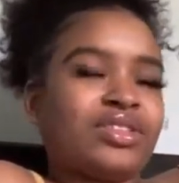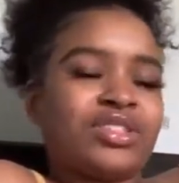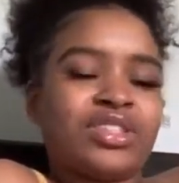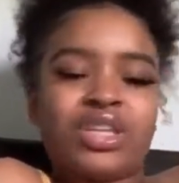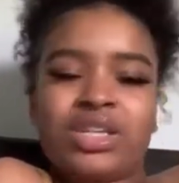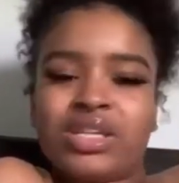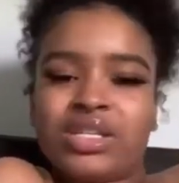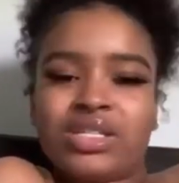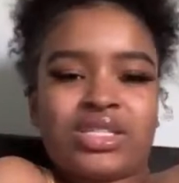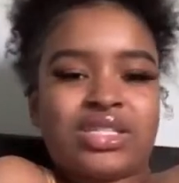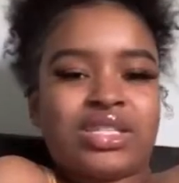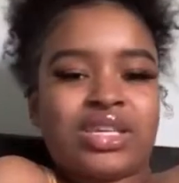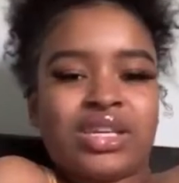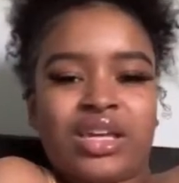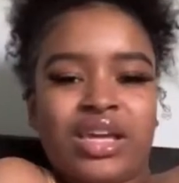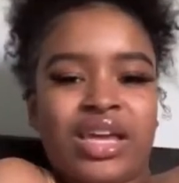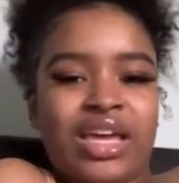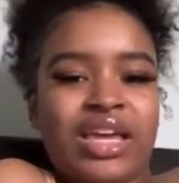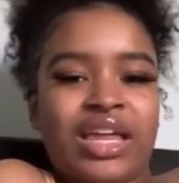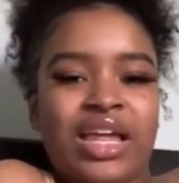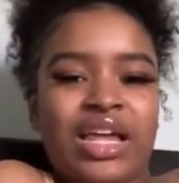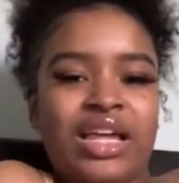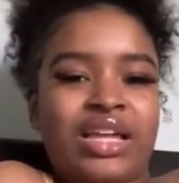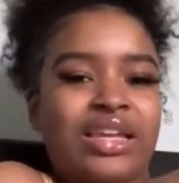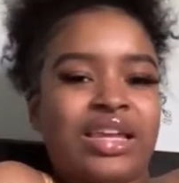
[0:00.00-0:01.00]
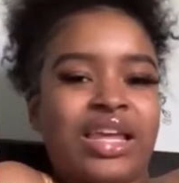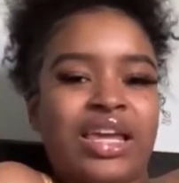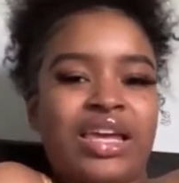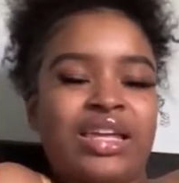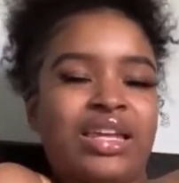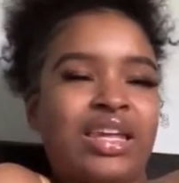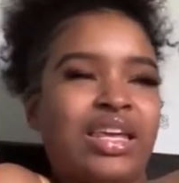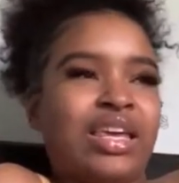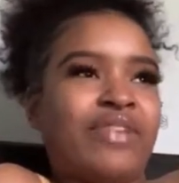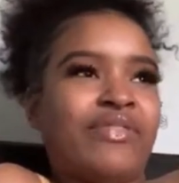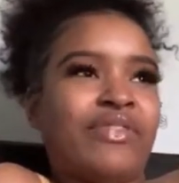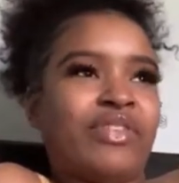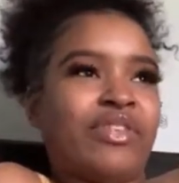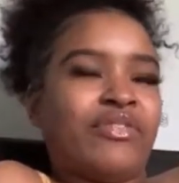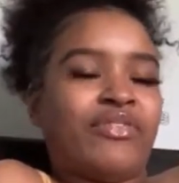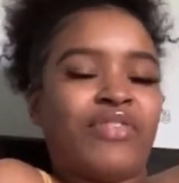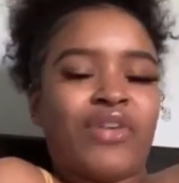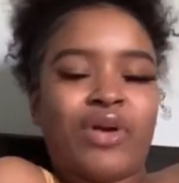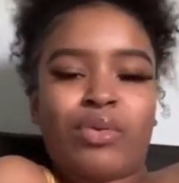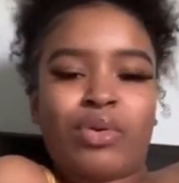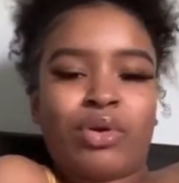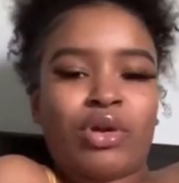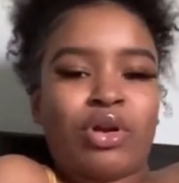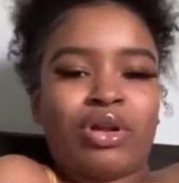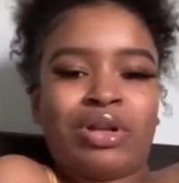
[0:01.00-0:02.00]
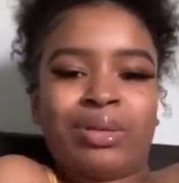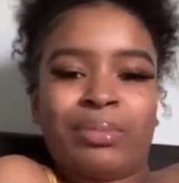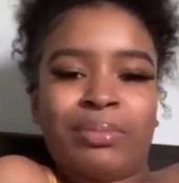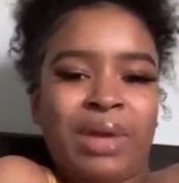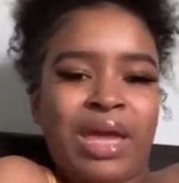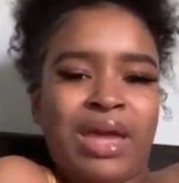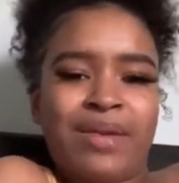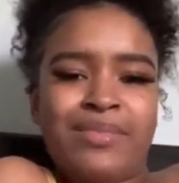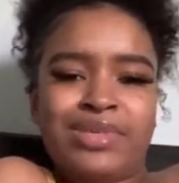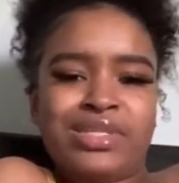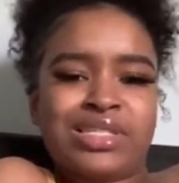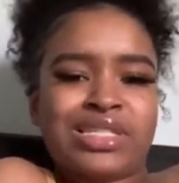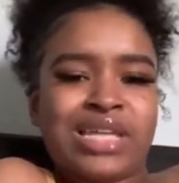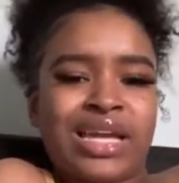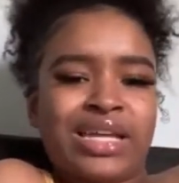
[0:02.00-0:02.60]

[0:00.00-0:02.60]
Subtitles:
and even fuck with all them babies